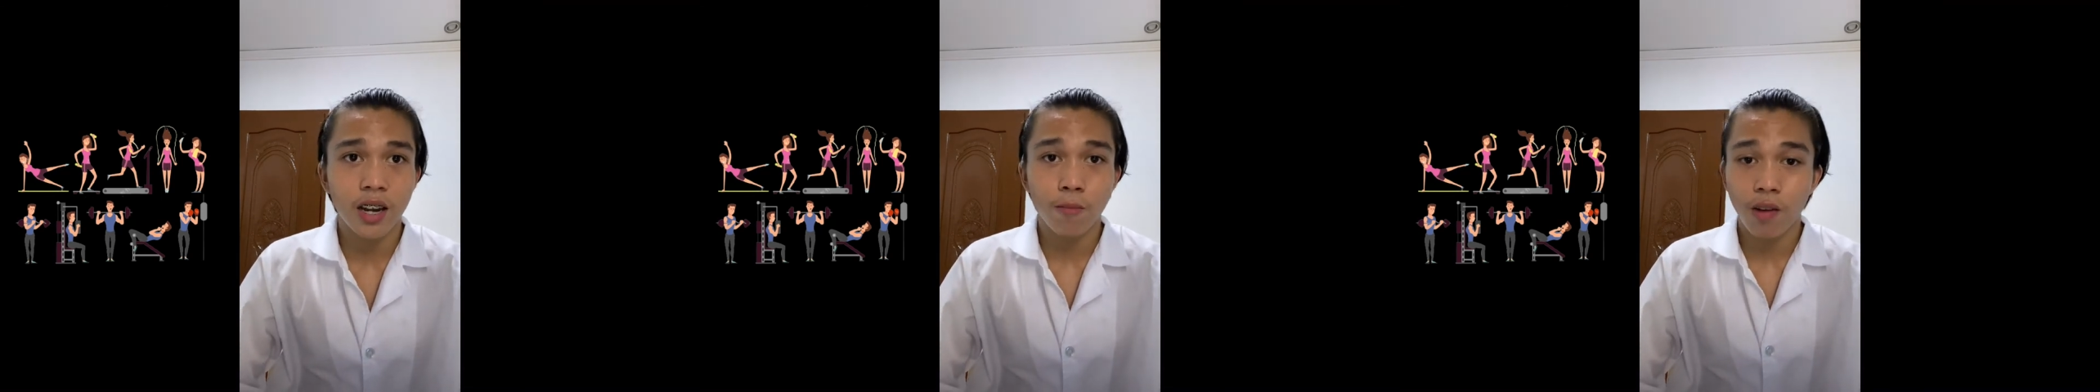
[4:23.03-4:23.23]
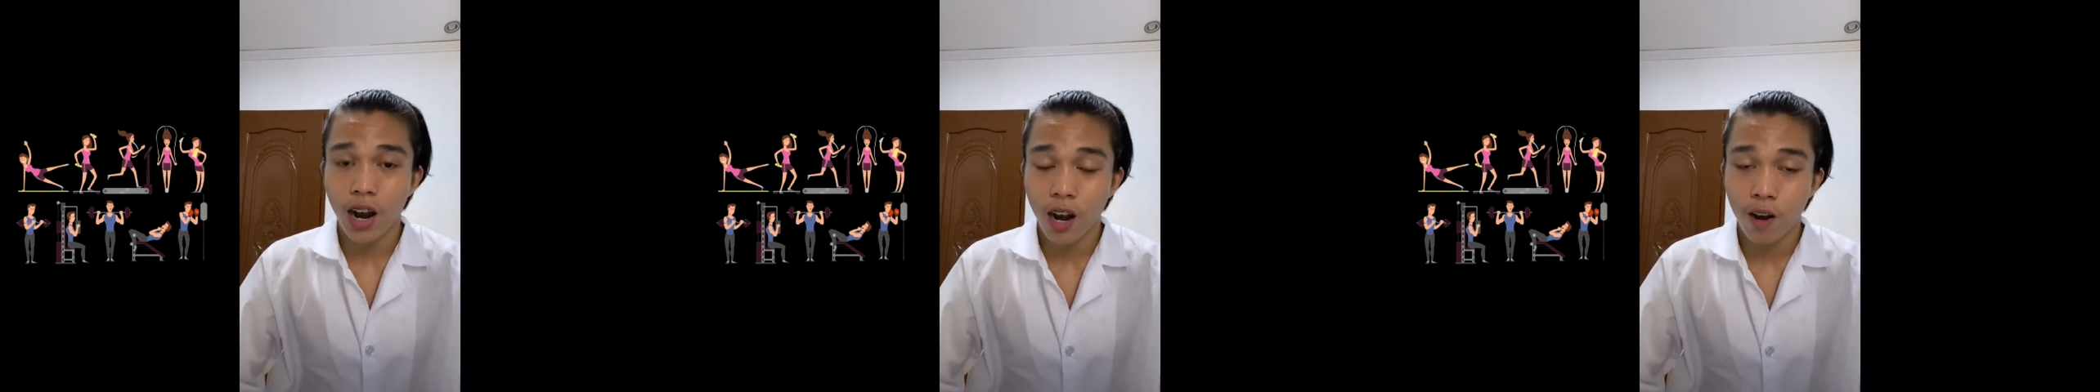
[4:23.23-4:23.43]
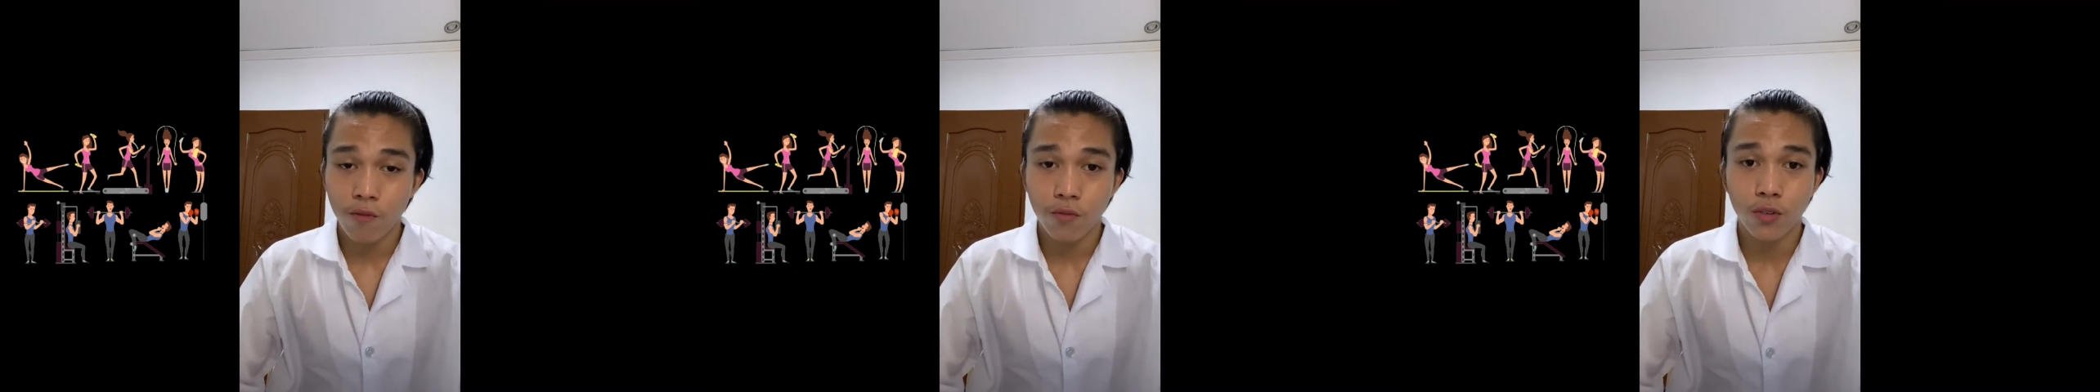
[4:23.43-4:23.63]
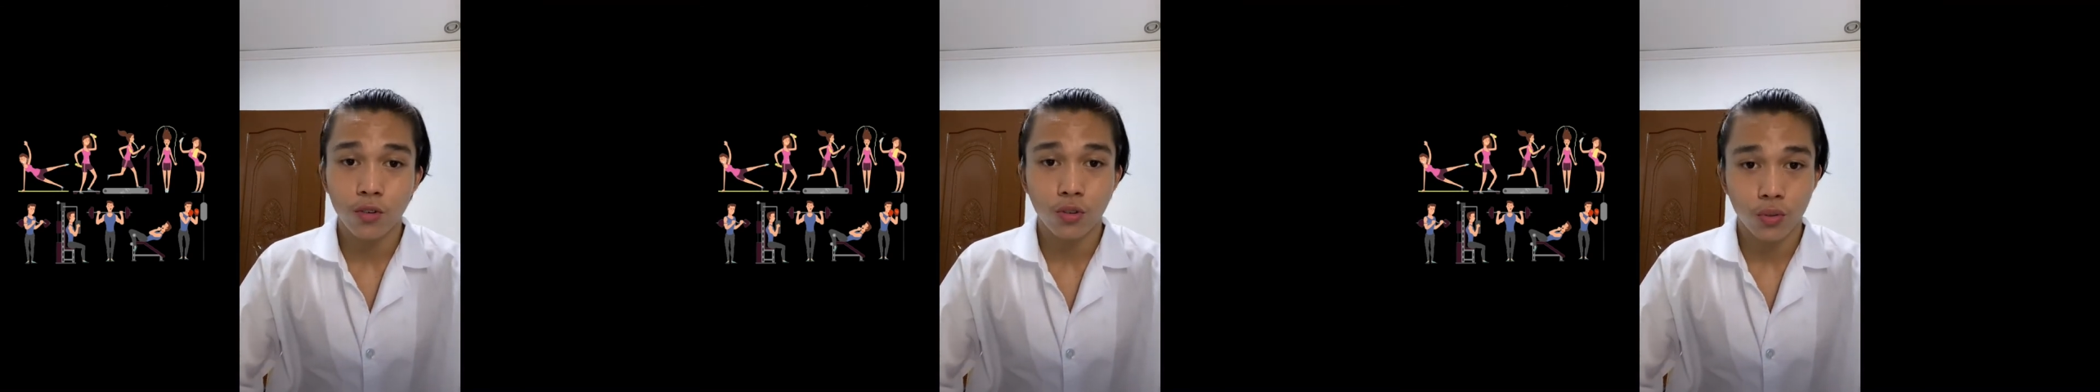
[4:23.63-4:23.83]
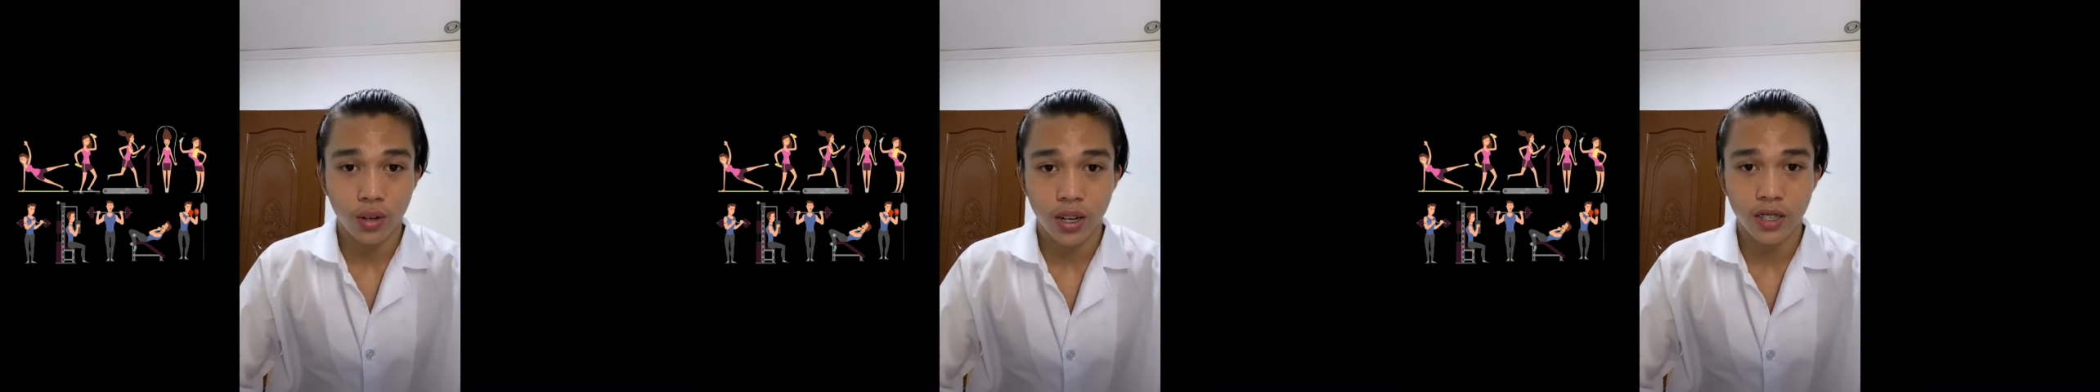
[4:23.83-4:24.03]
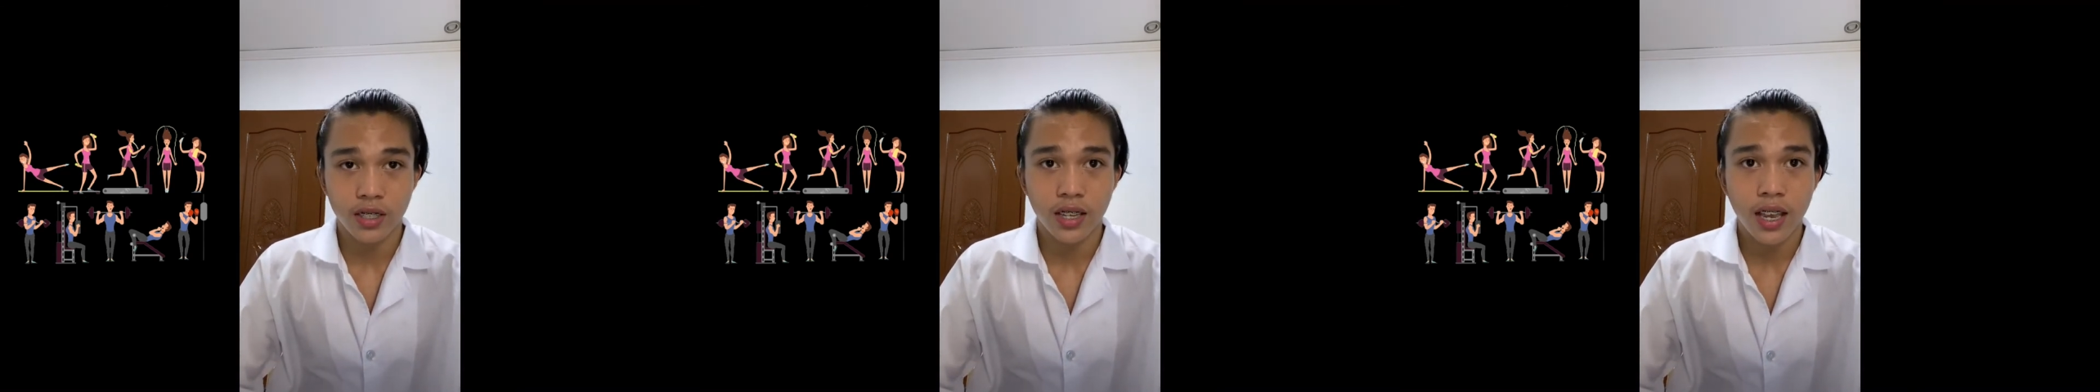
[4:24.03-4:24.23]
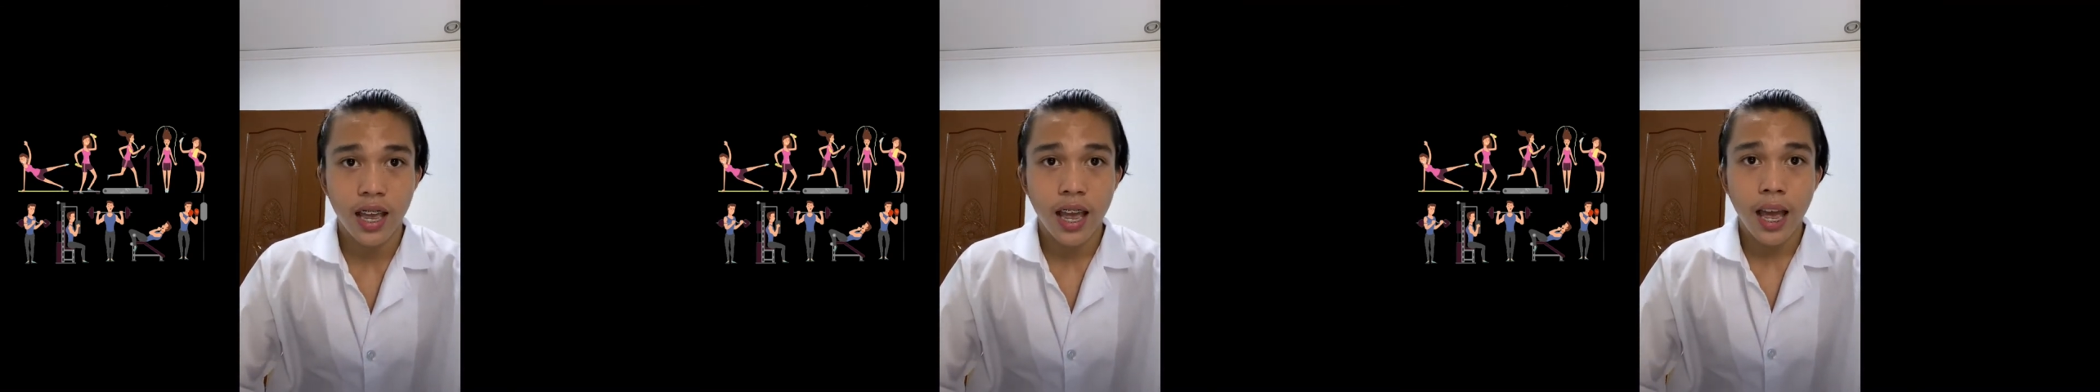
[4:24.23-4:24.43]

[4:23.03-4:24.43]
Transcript: are harmful to us.